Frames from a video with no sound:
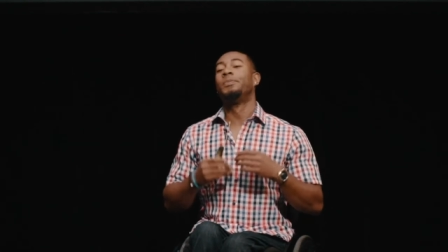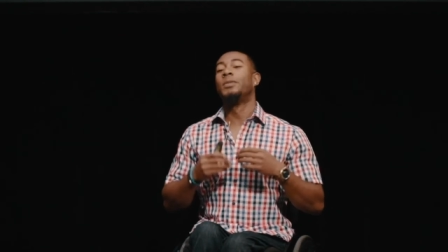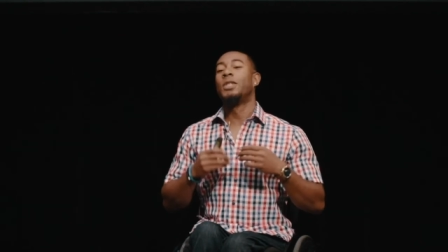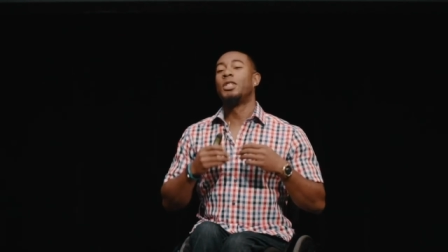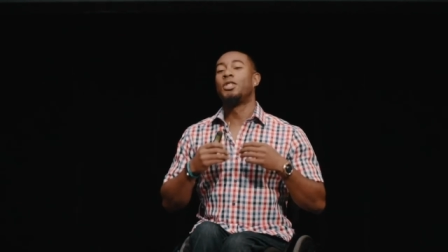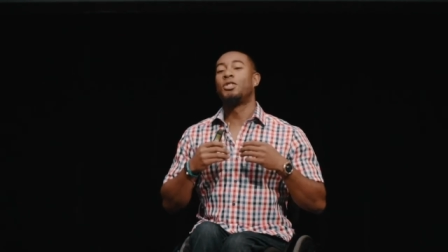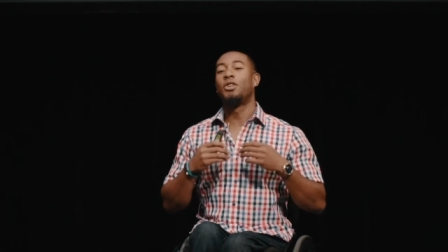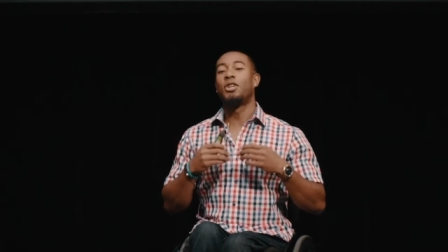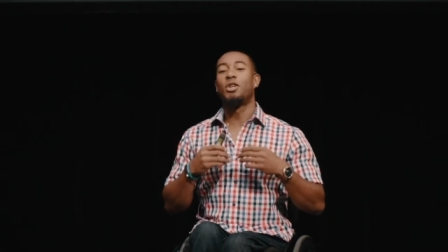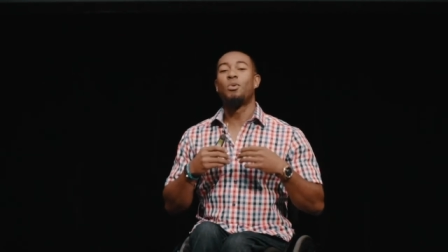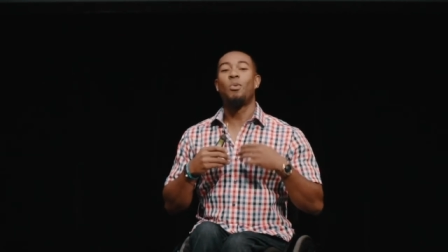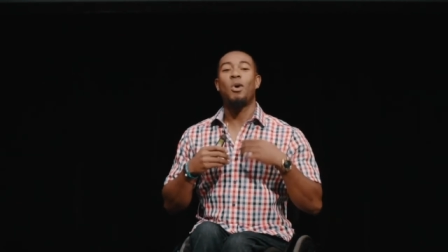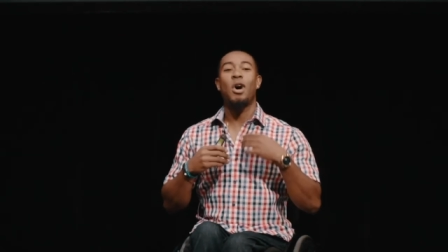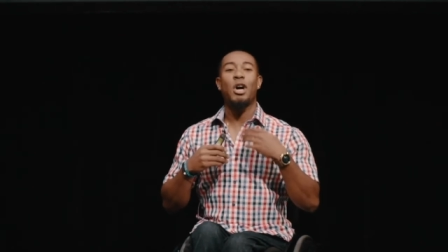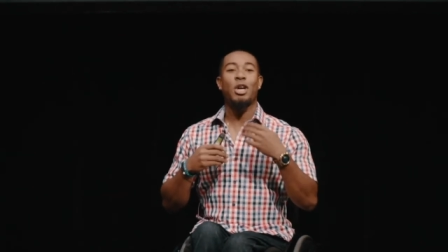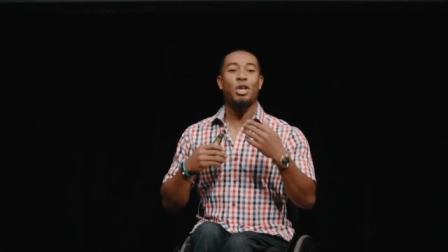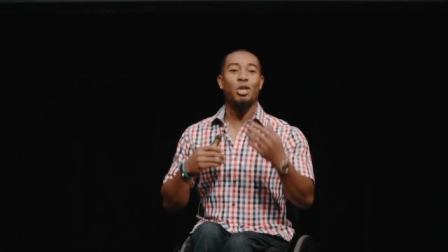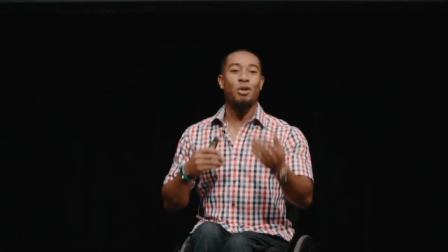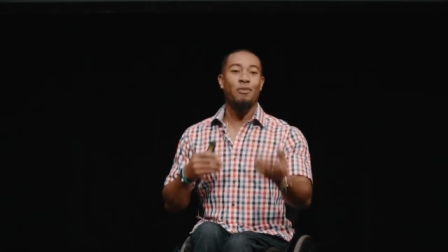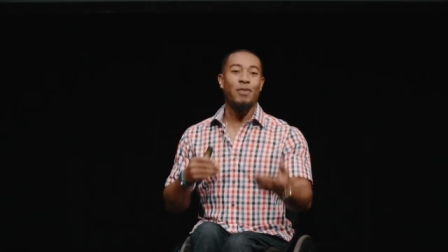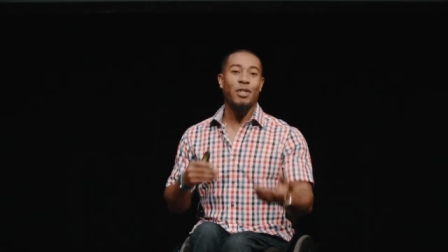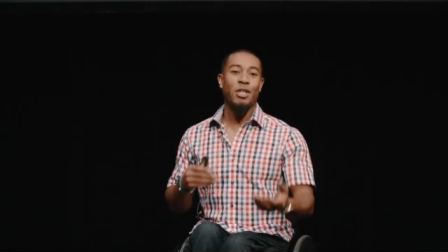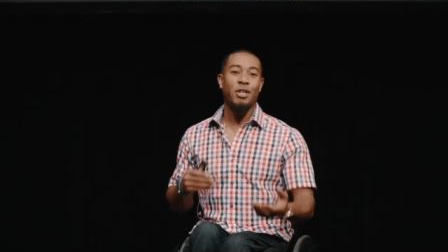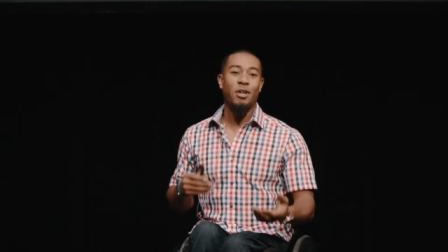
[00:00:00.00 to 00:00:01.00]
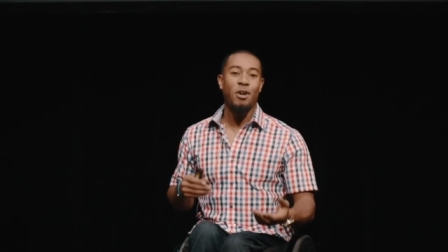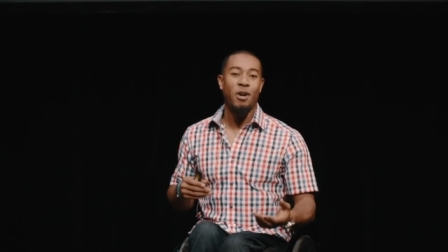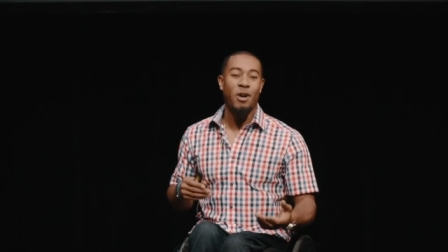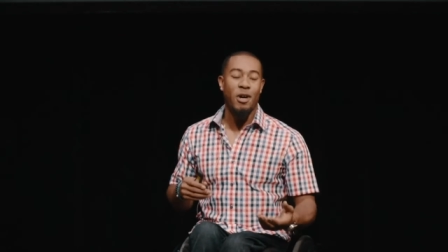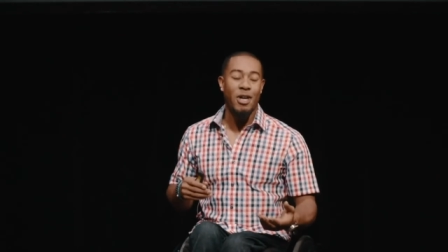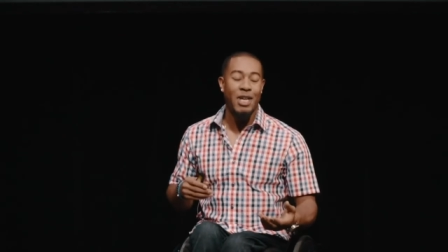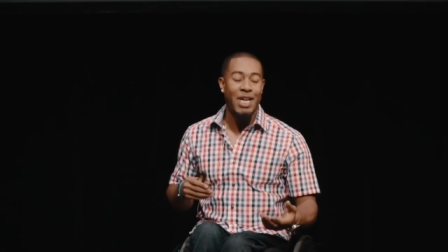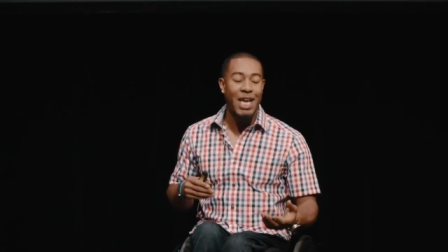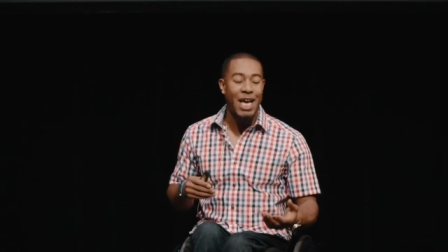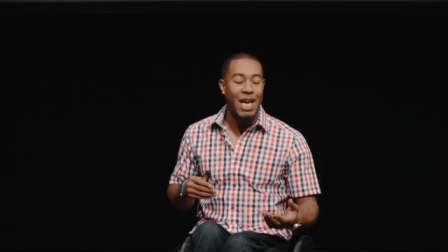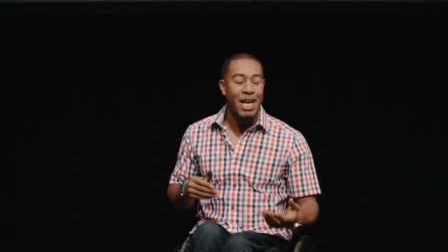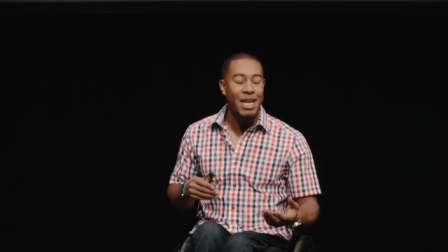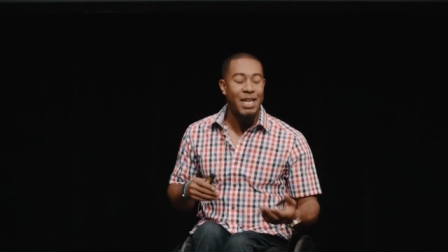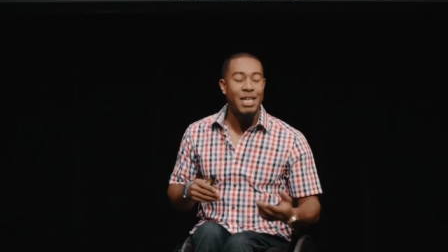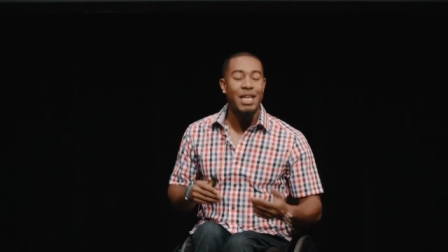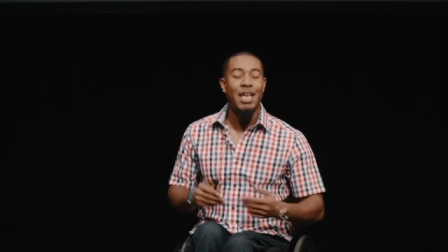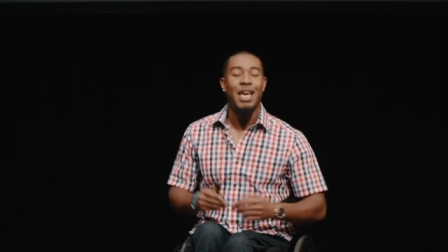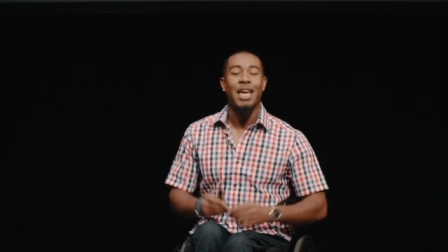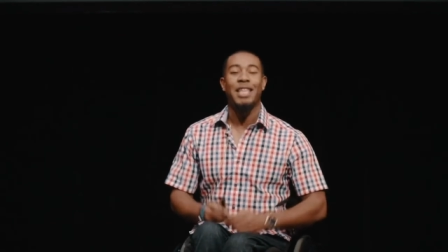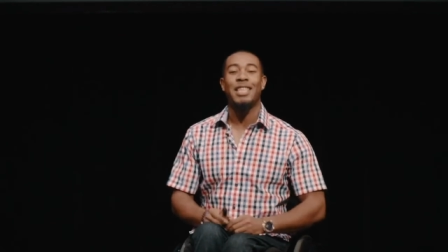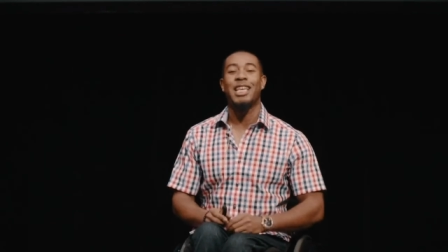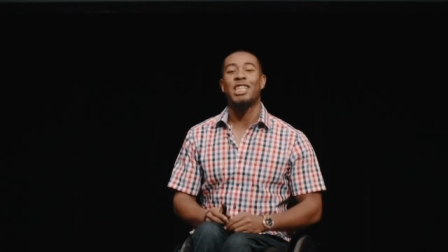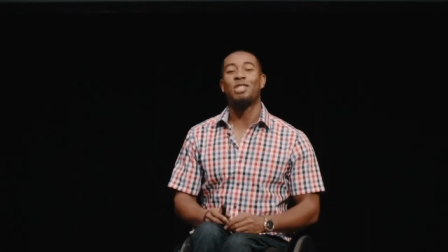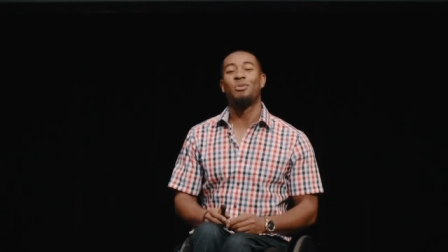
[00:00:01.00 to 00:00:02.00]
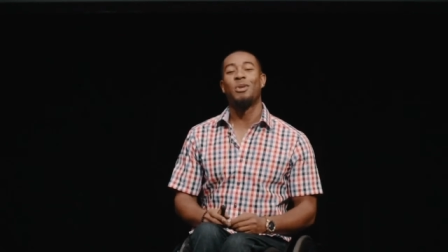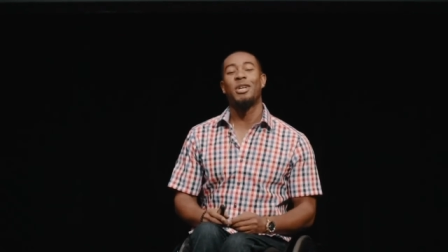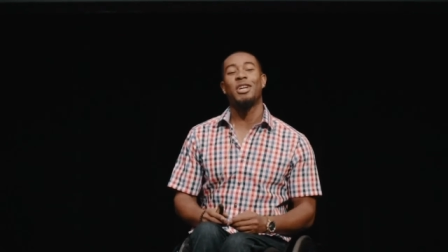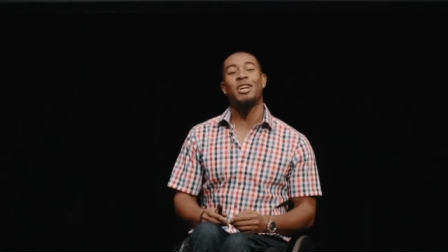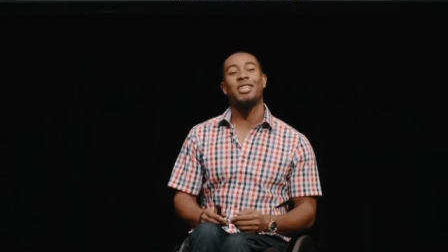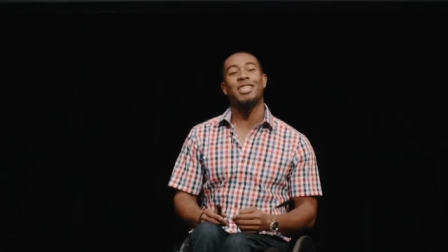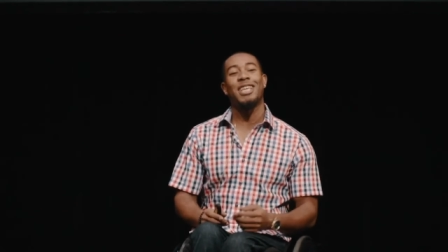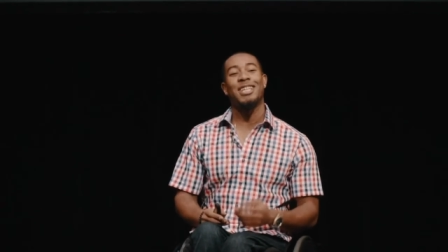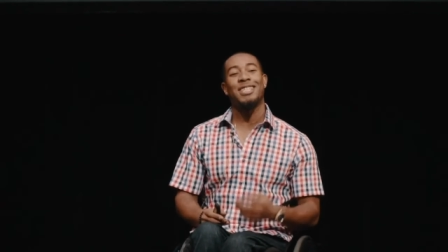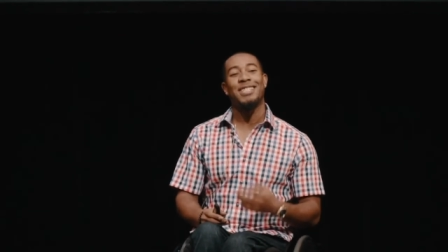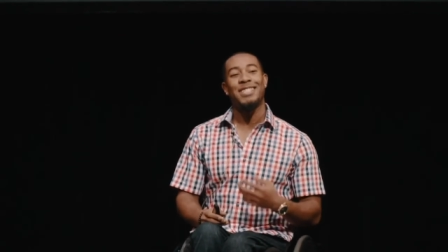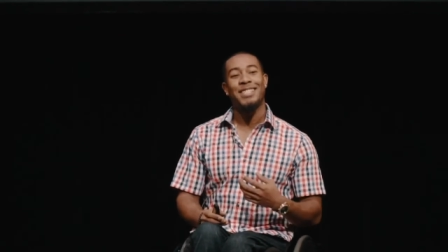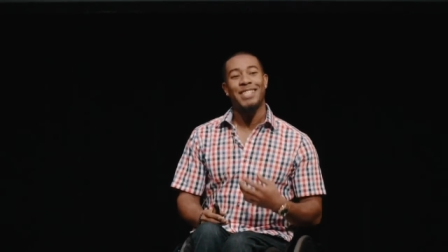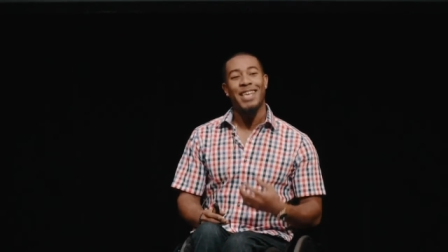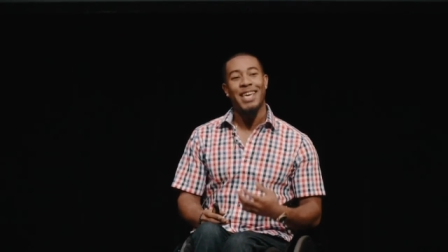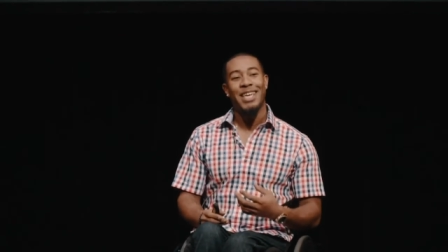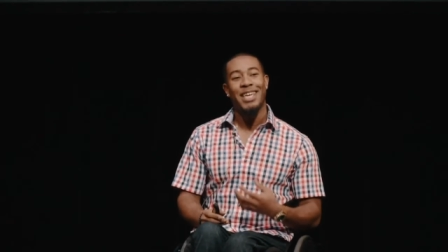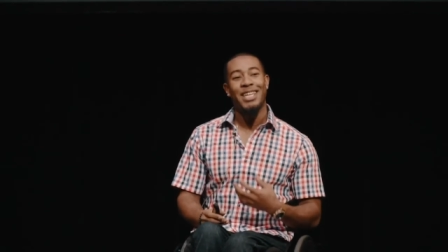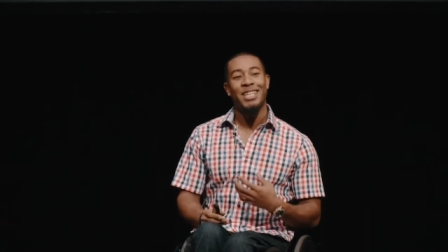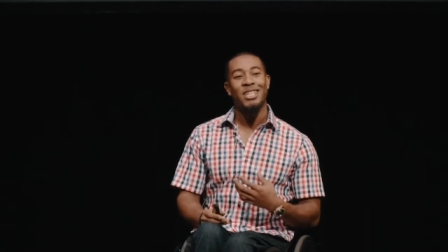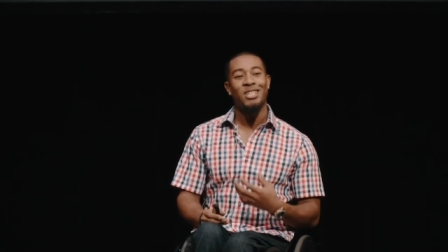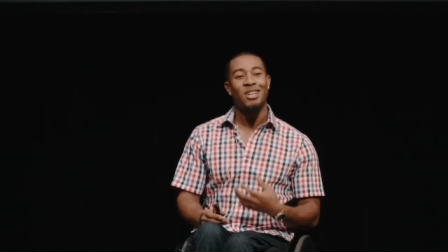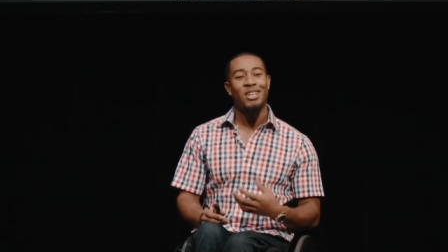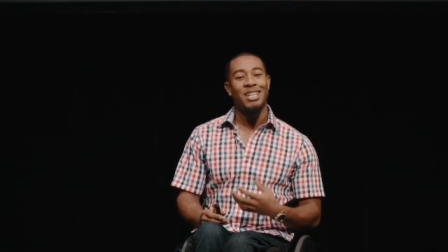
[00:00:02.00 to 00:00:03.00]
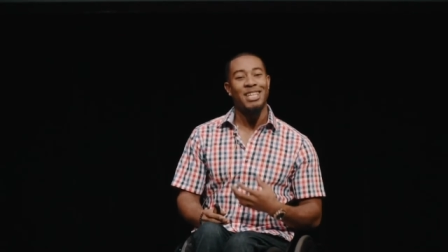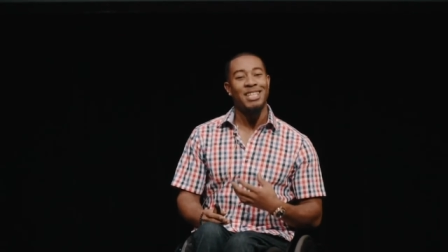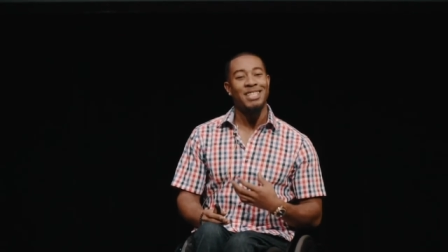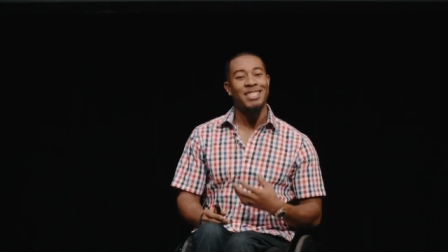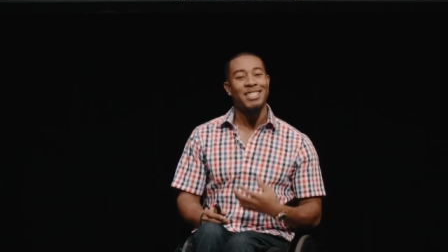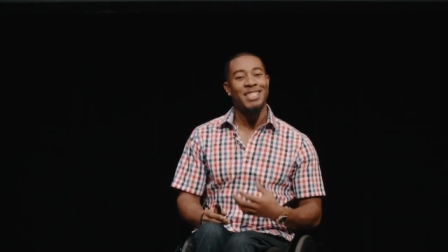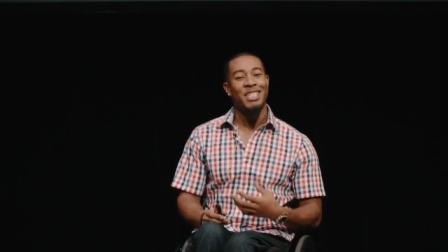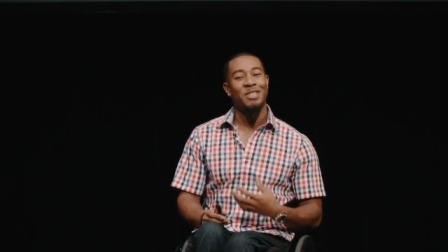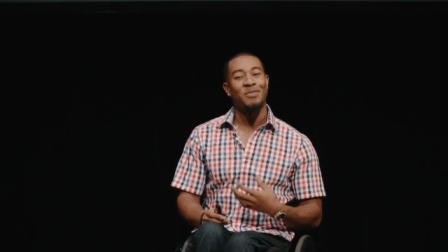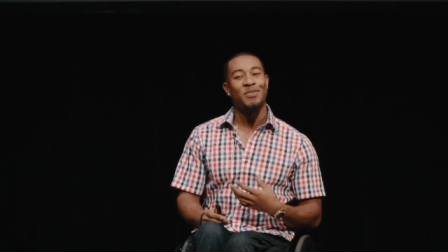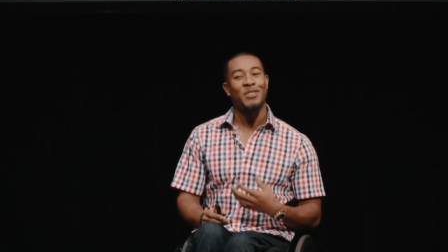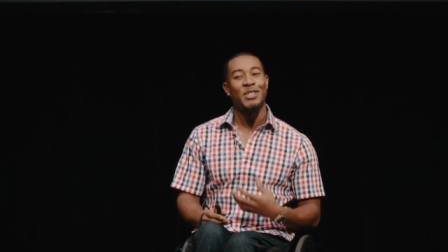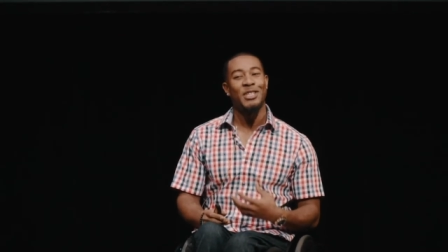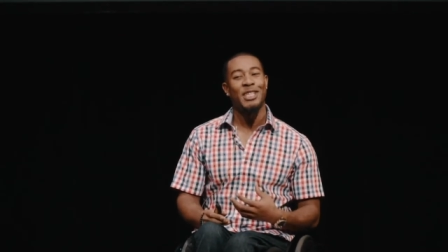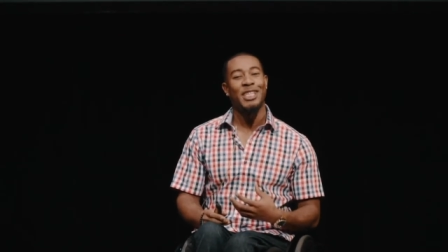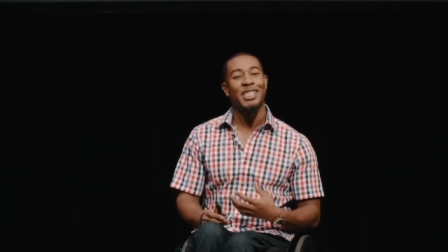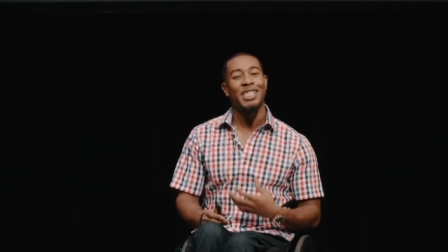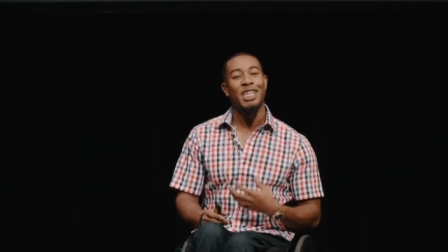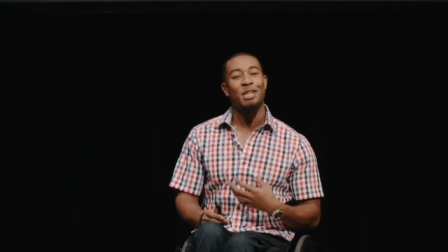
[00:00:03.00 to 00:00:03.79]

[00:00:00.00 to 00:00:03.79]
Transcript: Started walking over to the car again, and that's when I got that second gut instinct feeling